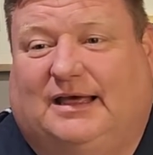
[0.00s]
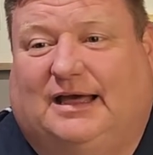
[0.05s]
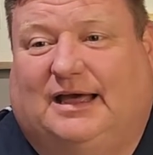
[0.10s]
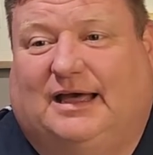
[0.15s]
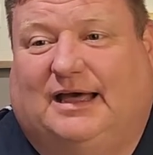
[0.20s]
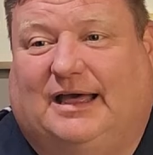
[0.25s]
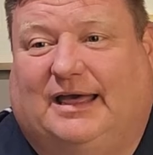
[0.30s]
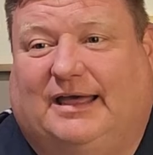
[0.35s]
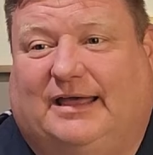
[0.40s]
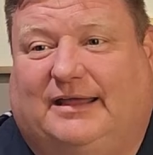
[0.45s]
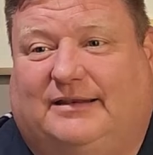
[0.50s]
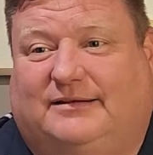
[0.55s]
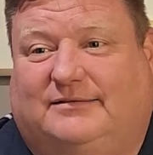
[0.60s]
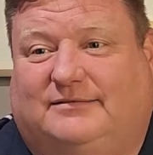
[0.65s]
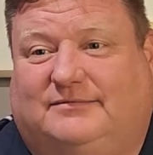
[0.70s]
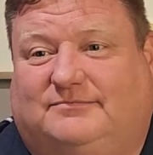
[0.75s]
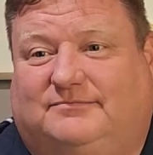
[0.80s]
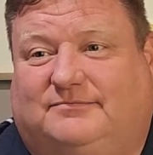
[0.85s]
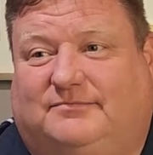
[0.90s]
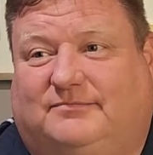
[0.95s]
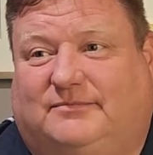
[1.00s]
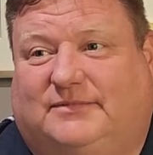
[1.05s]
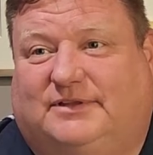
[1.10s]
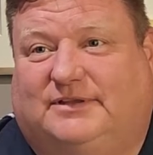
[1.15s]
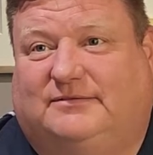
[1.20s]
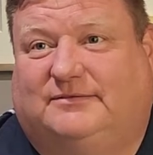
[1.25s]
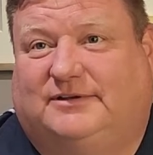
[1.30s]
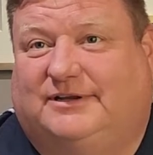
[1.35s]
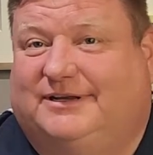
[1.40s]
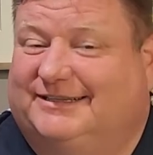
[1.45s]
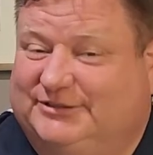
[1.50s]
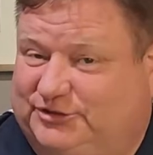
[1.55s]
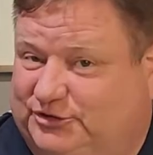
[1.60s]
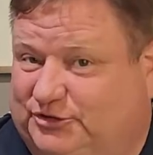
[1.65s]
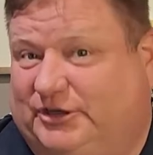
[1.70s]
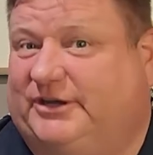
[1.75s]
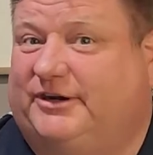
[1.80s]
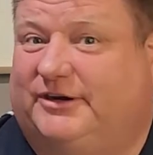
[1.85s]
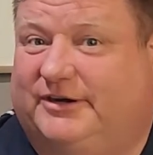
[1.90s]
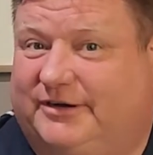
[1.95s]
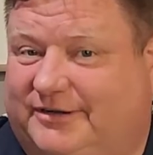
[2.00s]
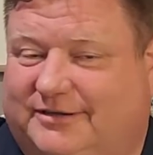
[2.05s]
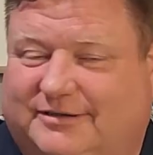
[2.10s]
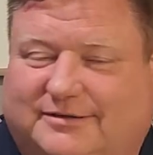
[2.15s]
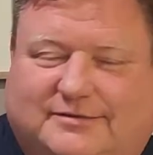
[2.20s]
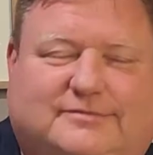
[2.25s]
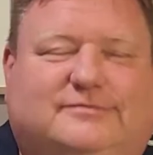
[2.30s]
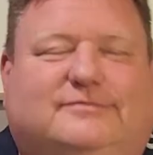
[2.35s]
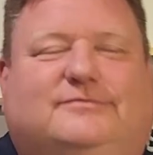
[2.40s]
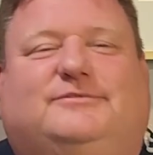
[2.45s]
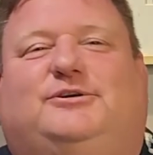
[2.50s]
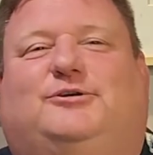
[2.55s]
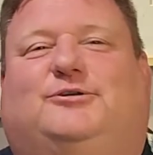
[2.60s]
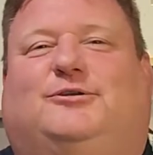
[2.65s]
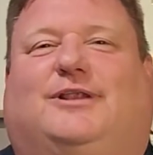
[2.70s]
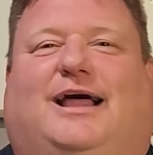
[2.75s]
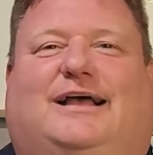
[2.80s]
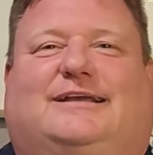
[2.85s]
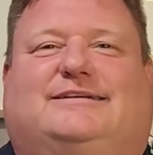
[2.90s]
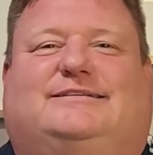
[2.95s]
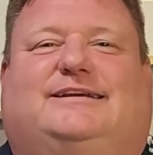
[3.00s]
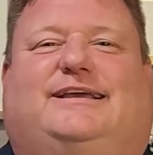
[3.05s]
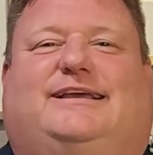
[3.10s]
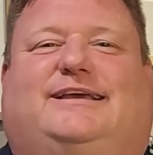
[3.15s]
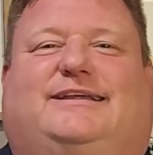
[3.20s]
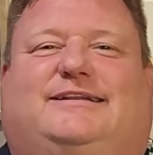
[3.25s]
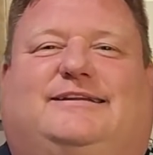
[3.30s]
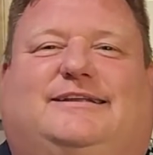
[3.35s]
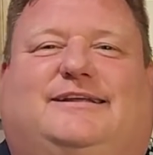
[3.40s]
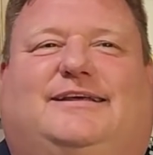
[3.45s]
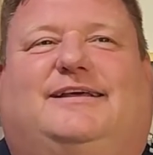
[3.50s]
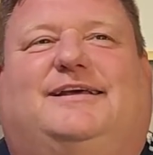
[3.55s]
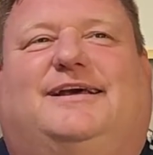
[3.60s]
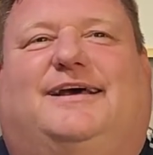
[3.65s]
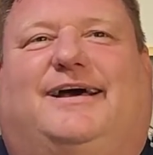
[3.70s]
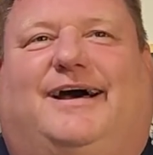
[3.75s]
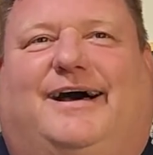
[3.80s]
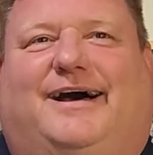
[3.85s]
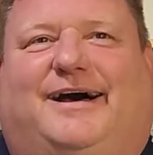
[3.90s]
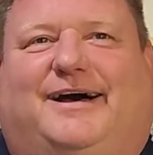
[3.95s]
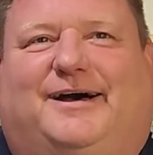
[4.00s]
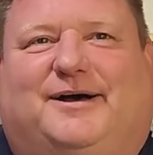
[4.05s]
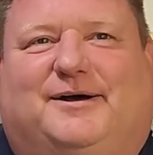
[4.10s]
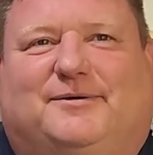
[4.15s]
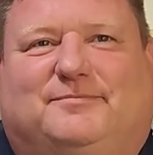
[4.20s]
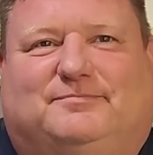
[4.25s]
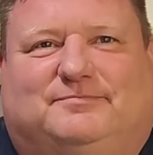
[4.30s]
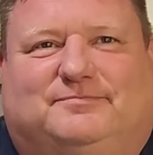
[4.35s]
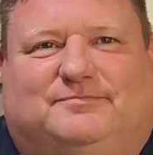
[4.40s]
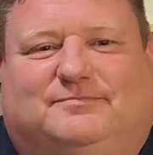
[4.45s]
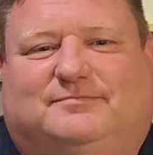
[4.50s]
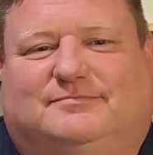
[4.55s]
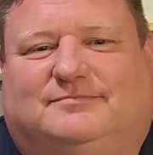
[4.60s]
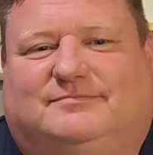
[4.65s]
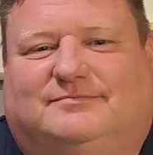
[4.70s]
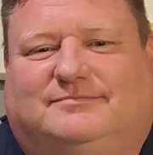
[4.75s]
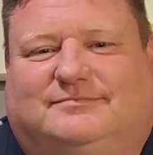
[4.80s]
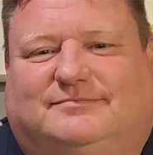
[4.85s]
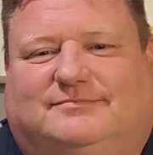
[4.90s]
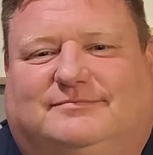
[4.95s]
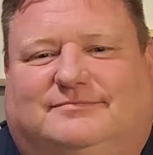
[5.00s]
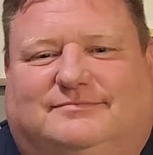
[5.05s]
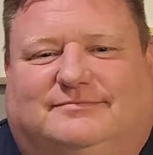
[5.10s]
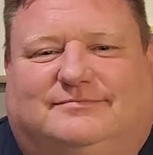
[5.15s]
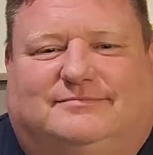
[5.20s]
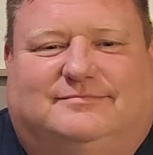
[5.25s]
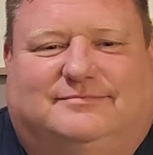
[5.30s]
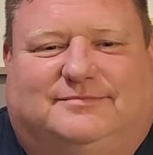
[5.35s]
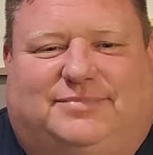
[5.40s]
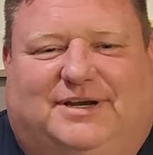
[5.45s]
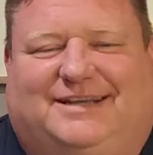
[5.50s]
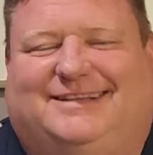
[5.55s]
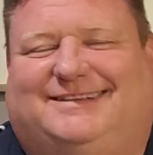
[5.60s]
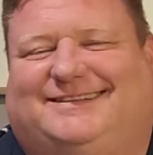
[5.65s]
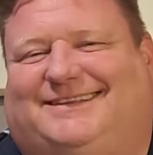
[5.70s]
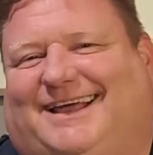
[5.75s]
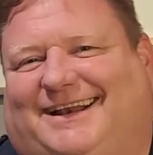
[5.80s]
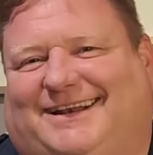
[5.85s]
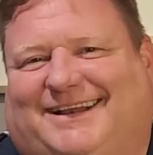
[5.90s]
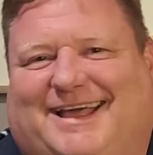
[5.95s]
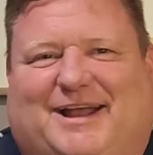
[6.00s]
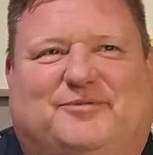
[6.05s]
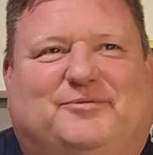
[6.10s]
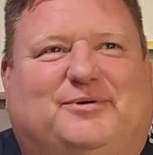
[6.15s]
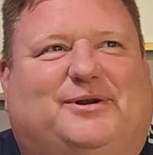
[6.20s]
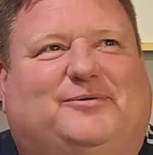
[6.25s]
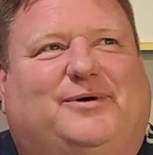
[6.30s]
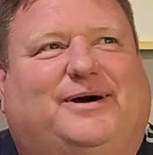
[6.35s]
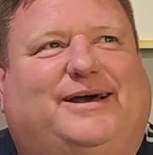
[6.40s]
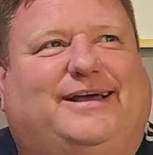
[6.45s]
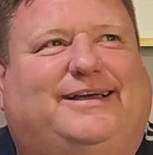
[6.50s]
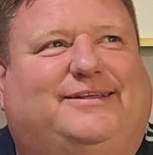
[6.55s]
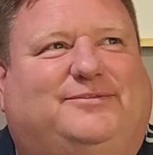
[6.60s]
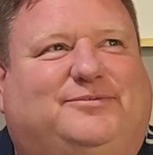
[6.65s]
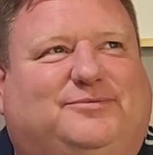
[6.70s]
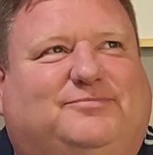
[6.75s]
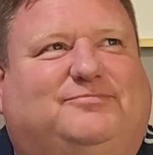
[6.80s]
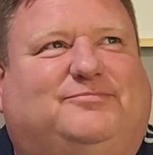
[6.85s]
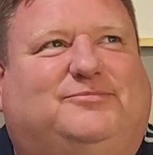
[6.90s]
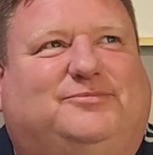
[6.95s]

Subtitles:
I had considered utilizing it, but that kind of went away